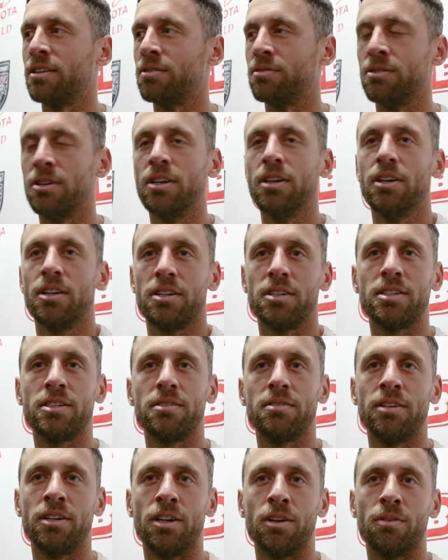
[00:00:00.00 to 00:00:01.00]
and,
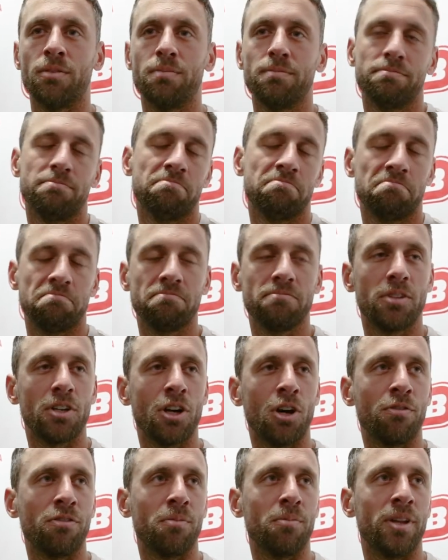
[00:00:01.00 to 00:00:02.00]
you know,
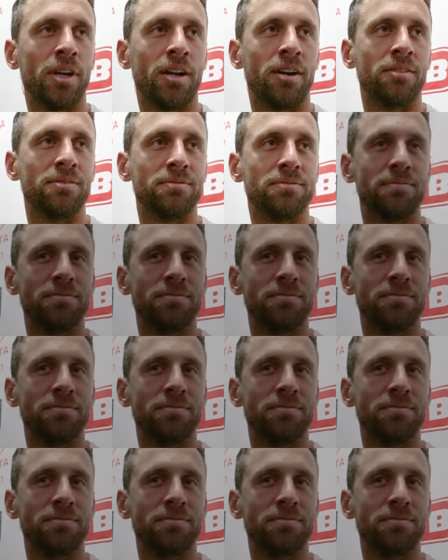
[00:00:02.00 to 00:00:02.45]
go from there.